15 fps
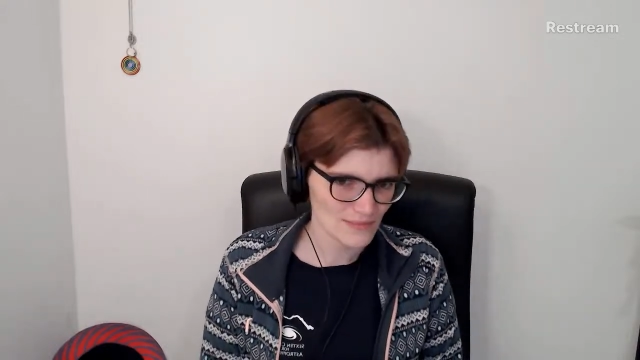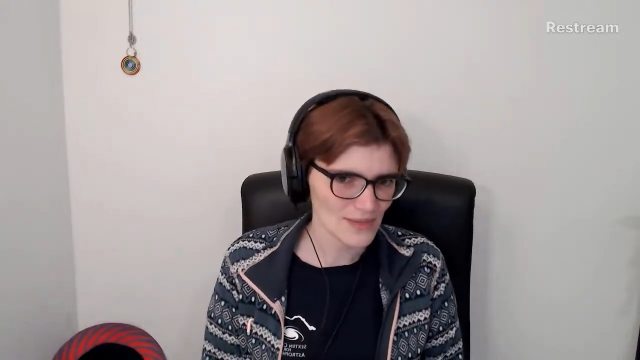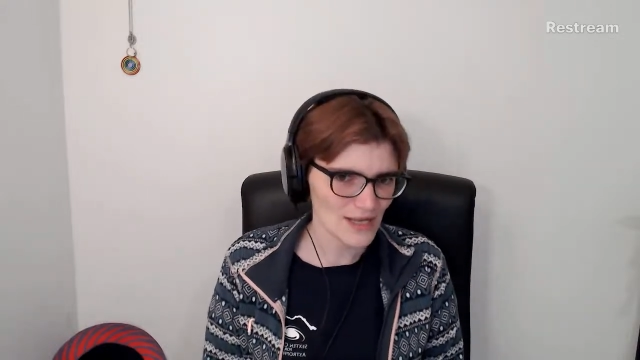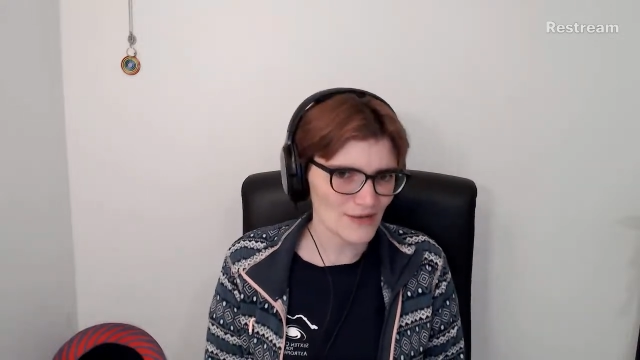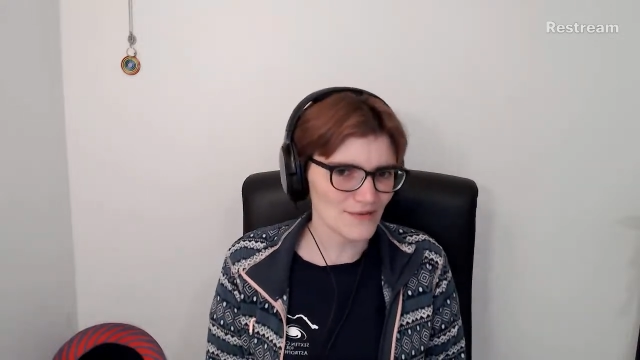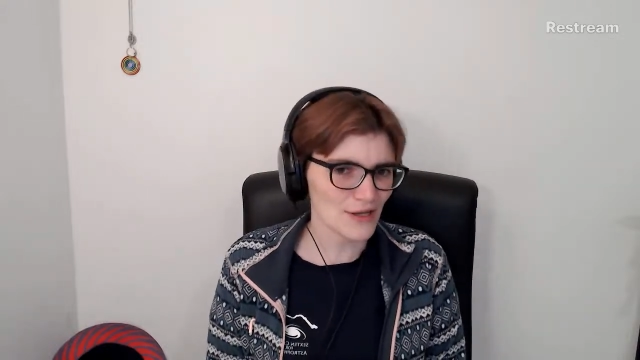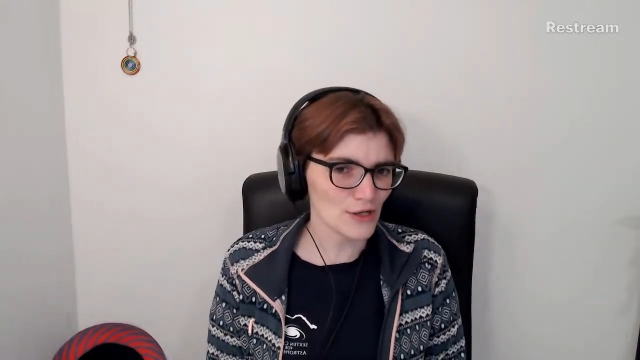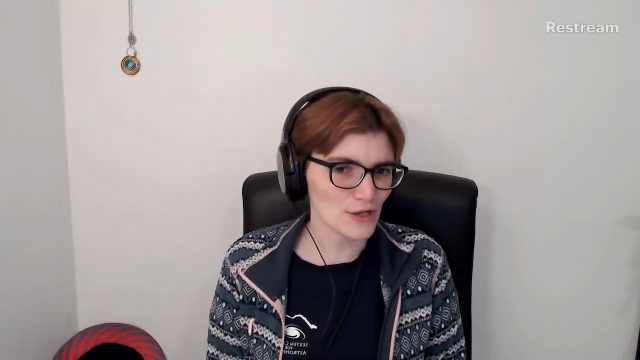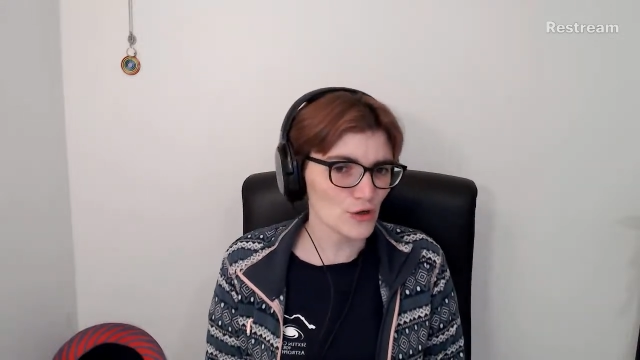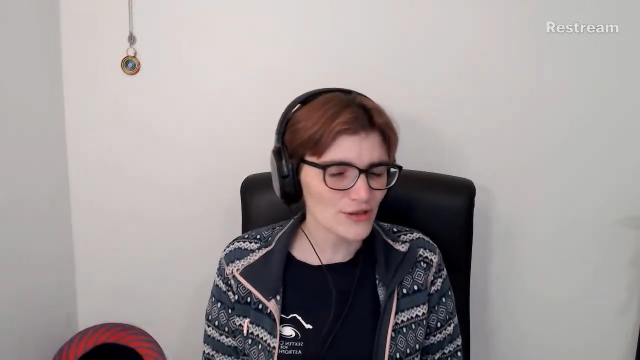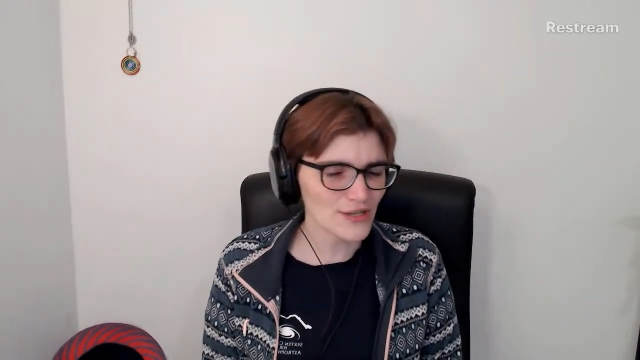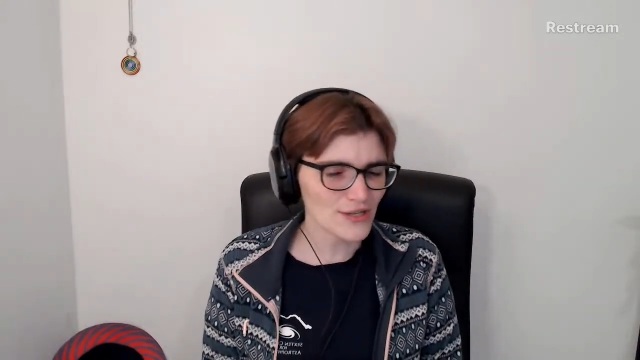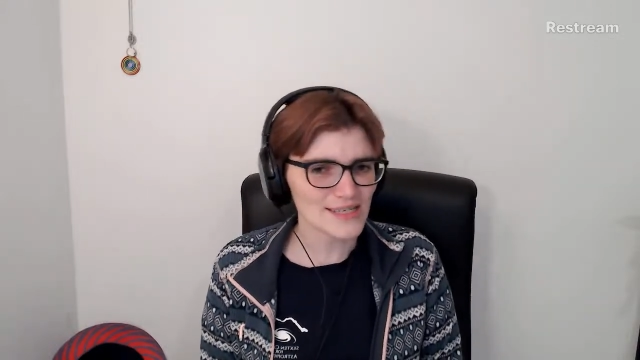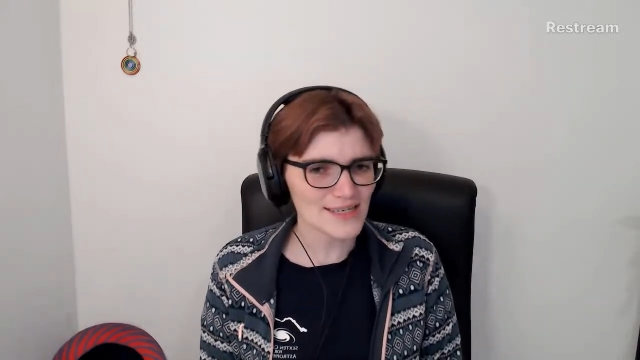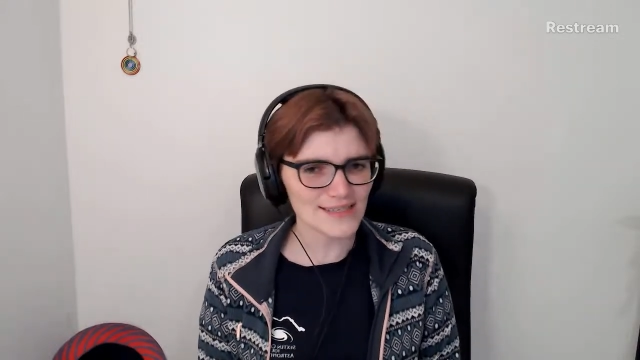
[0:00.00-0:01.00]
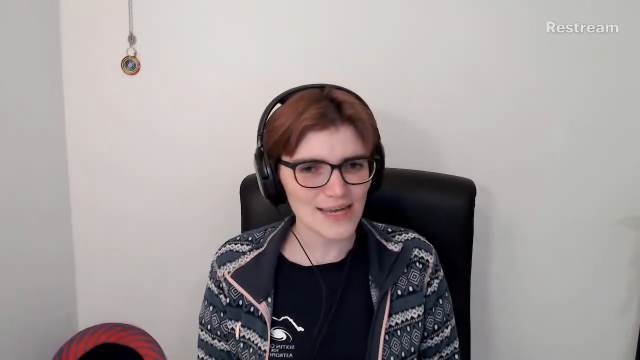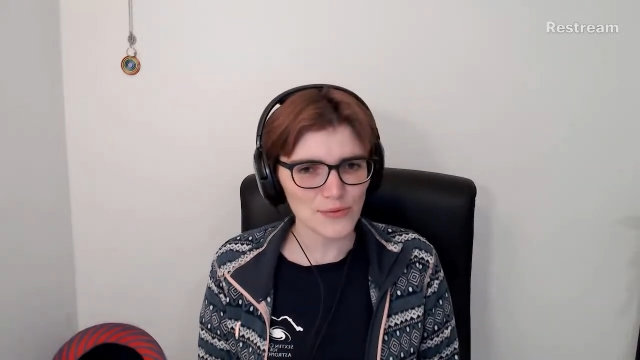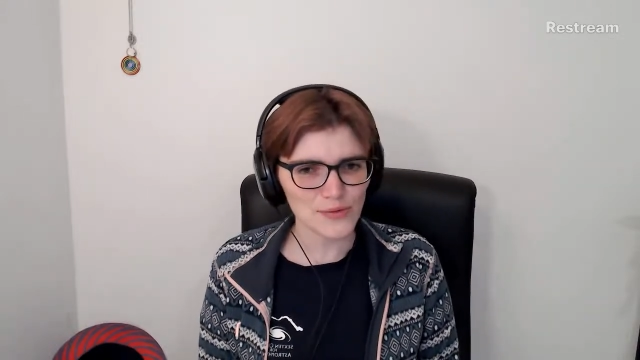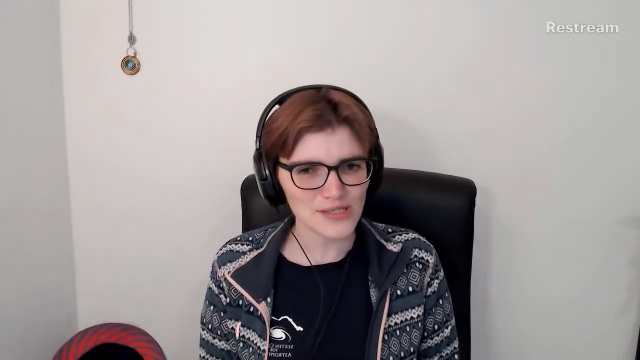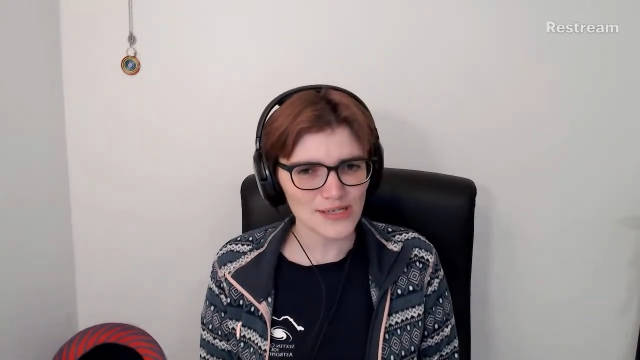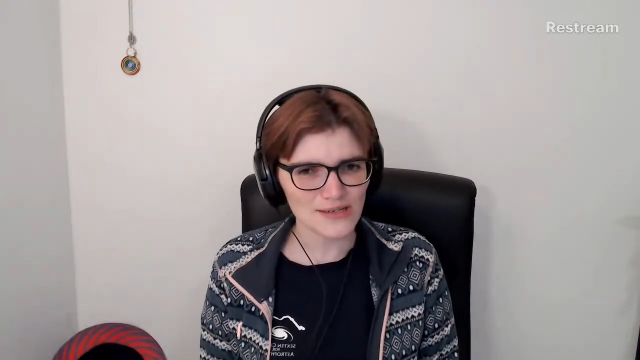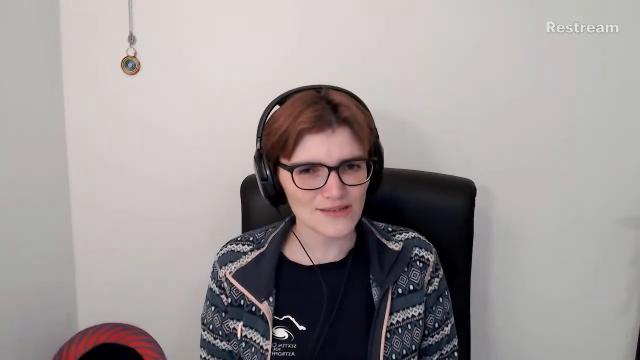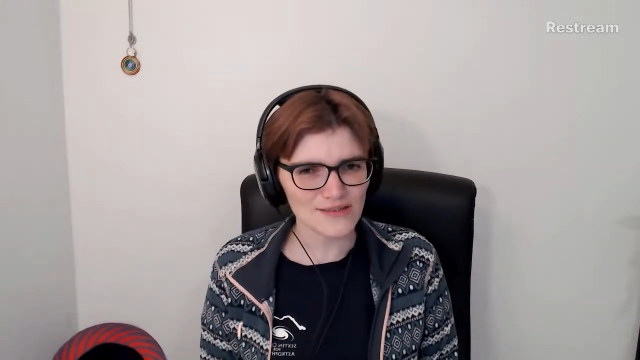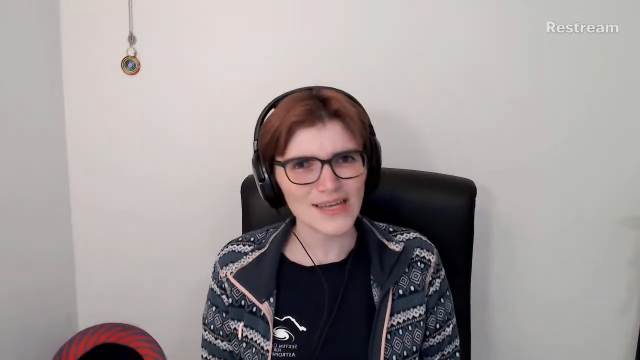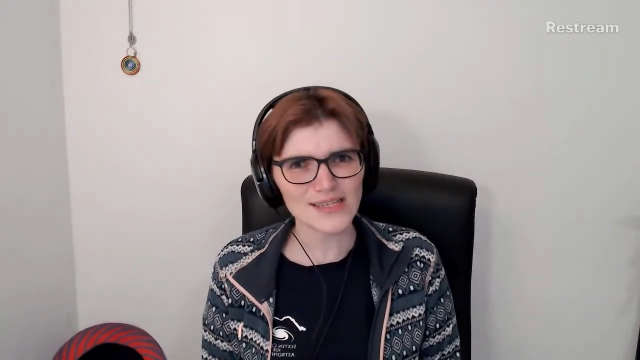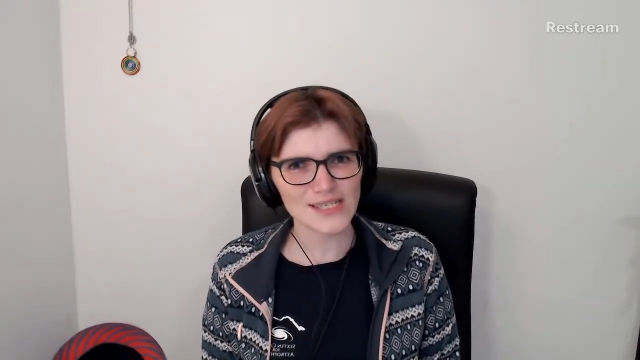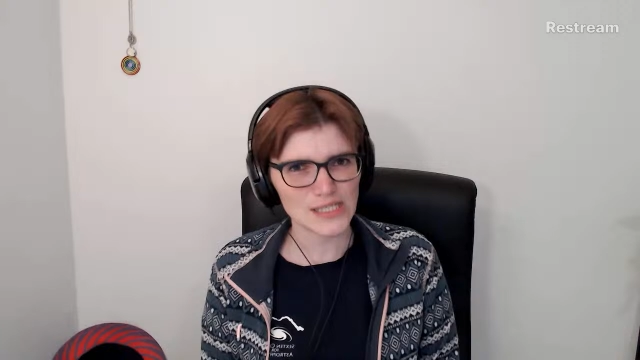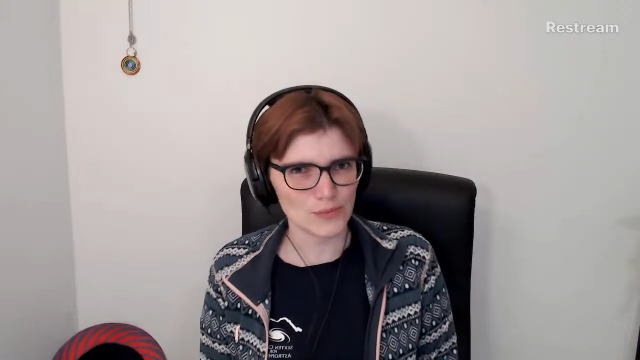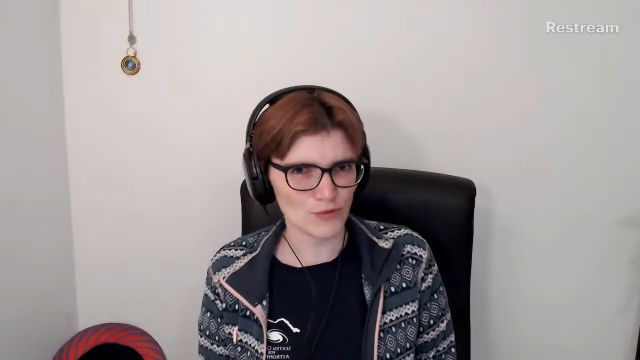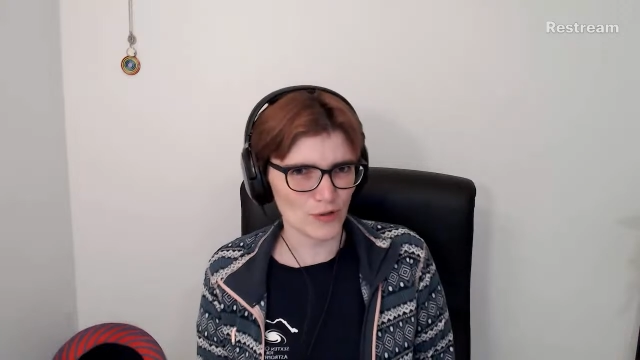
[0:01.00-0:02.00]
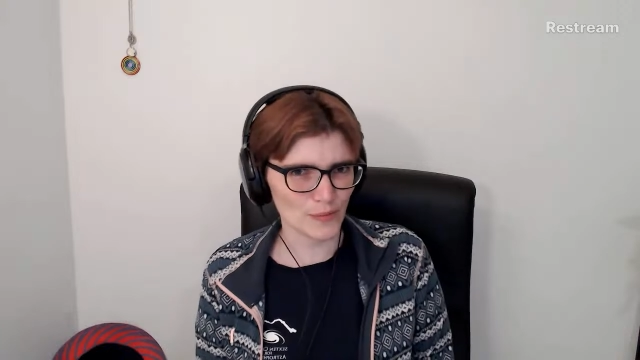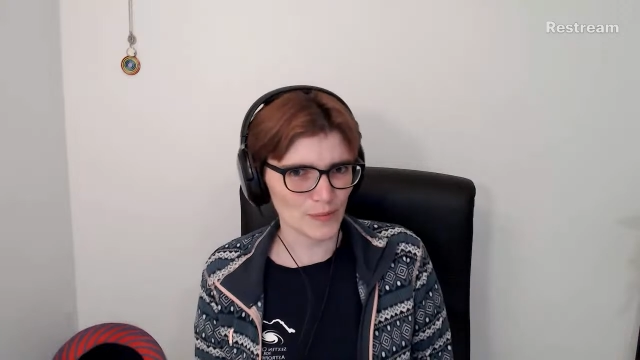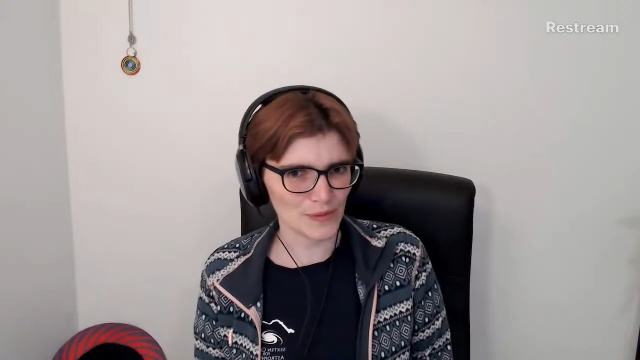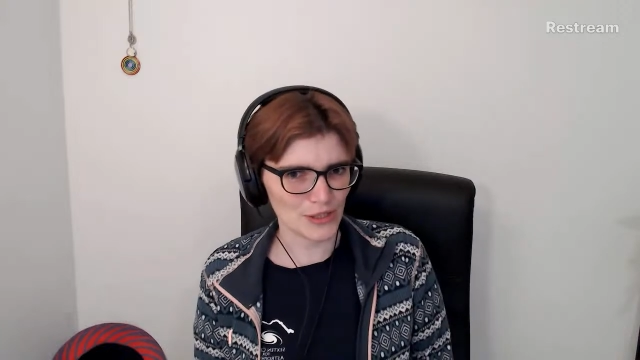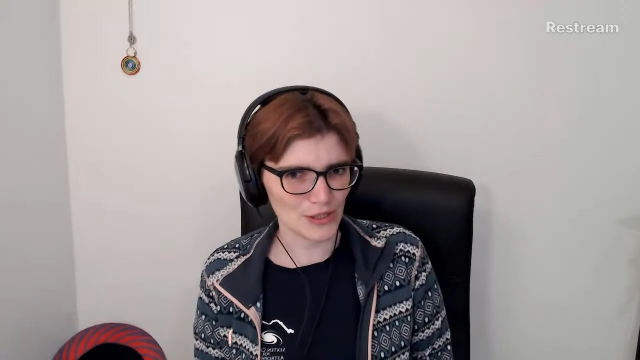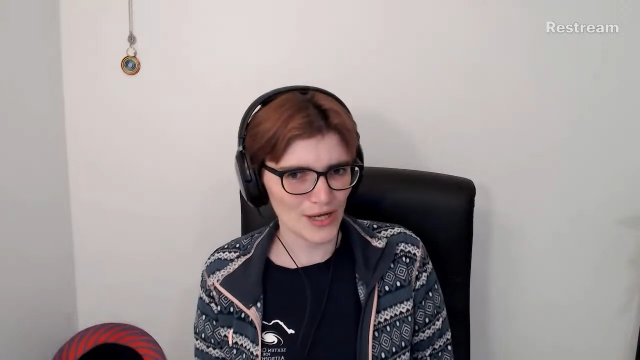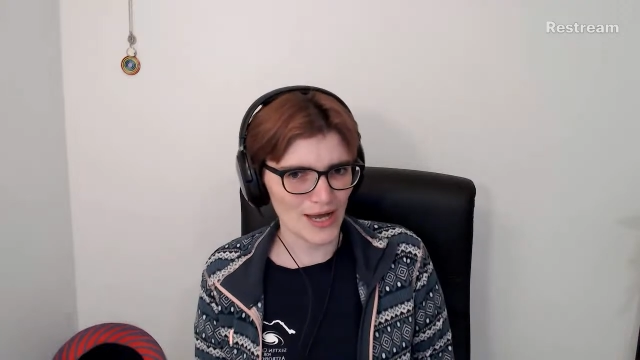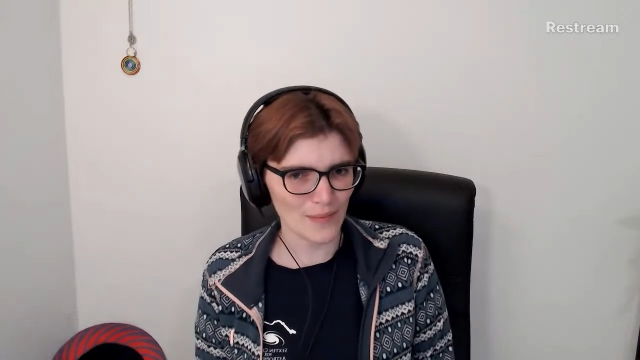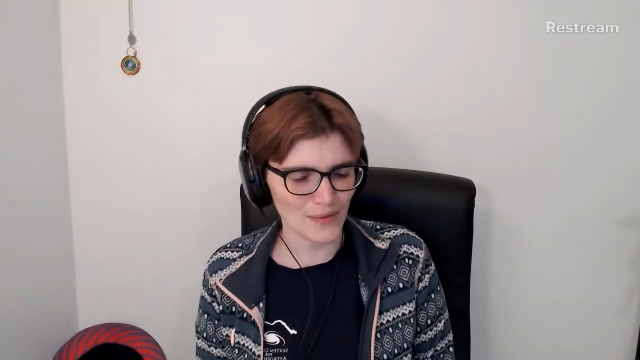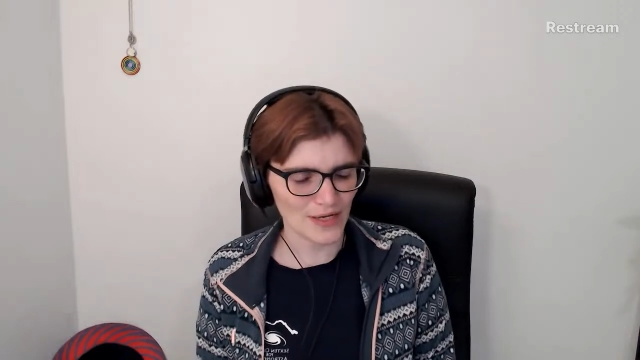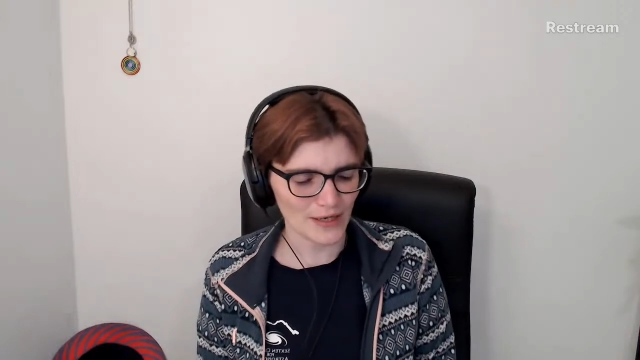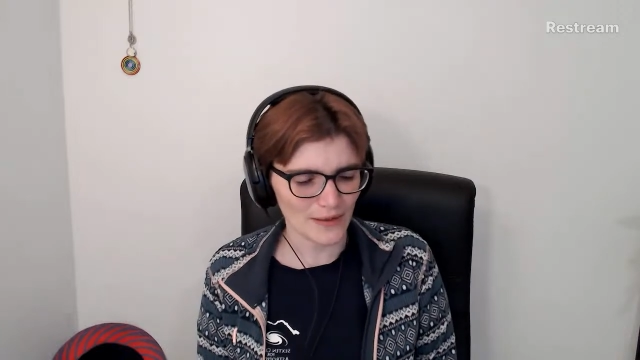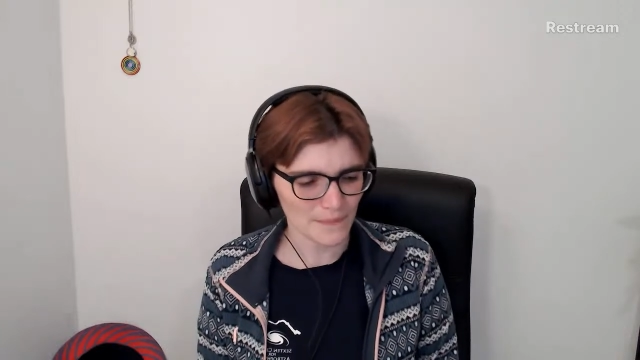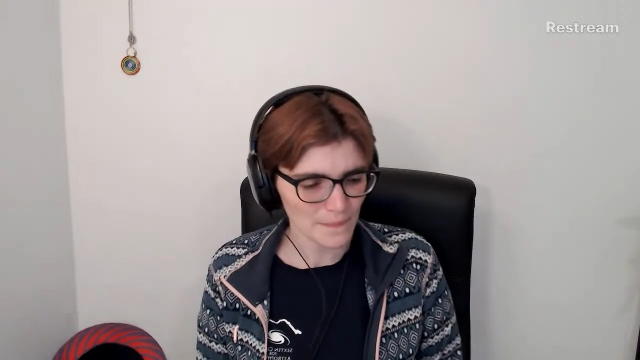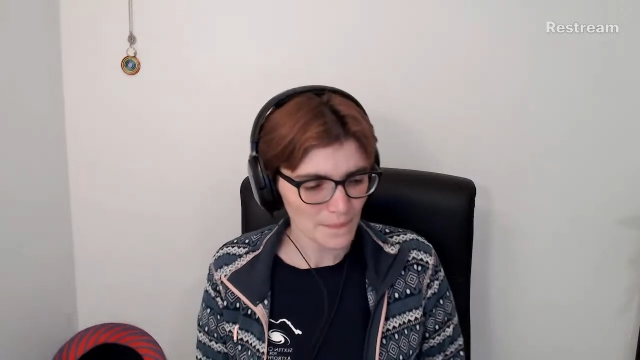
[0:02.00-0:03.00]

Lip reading: If they're not there 6 hours in advance, it's probably not happening.